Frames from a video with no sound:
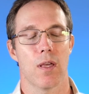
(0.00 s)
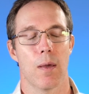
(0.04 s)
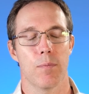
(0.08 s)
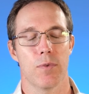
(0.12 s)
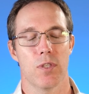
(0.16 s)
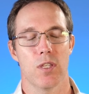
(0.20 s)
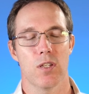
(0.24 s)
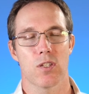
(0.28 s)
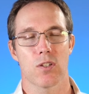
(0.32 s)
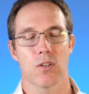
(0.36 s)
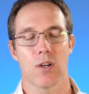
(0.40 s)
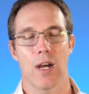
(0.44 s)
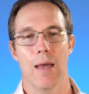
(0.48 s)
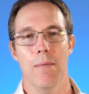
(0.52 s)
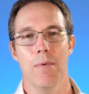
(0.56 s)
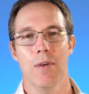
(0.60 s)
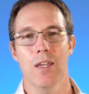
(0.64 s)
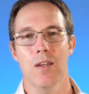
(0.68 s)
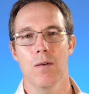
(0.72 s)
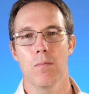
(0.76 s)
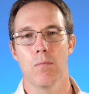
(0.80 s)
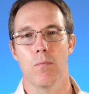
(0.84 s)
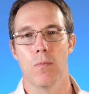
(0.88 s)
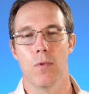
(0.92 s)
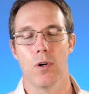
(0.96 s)
I'm
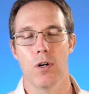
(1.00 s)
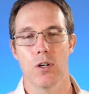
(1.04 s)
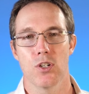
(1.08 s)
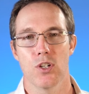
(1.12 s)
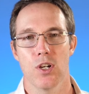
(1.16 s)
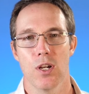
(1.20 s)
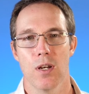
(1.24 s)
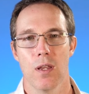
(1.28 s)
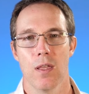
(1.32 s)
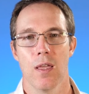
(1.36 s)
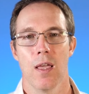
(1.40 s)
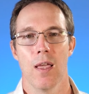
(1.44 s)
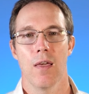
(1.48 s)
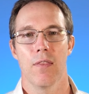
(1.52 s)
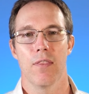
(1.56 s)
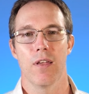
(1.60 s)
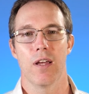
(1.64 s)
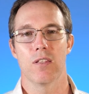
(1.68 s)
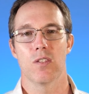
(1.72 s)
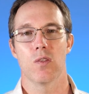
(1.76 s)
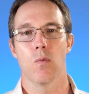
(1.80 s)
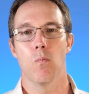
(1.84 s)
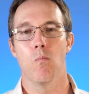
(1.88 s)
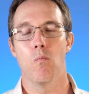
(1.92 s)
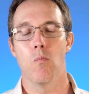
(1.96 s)
describing a merchant
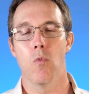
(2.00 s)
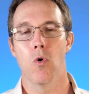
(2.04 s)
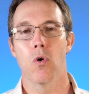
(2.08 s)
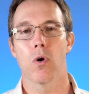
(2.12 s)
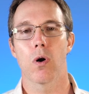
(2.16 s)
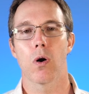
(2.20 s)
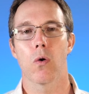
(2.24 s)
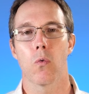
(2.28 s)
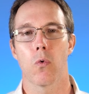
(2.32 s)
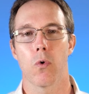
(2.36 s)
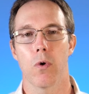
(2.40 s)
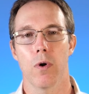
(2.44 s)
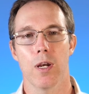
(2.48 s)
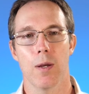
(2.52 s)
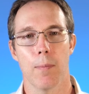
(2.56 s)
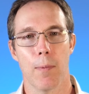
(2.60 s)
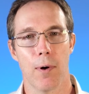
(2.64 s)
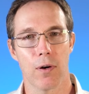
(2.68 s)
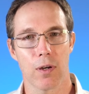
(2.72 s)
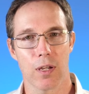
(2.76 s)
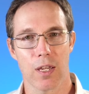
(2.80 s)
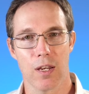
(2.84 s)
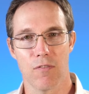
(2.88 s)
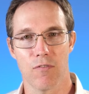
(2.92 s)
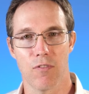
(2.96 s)
that's more worried
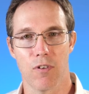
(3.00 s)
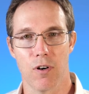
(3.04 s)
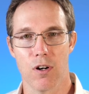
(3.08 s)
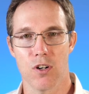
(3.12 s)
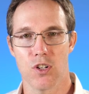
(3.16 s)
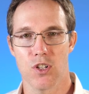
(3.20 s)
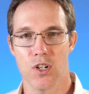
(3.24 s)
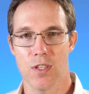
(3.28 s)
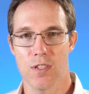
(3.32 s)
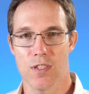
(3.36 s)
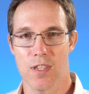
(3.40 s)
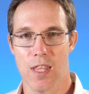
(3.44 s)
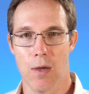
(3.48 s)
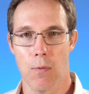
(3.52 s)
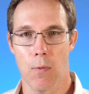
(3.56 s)
about conversions.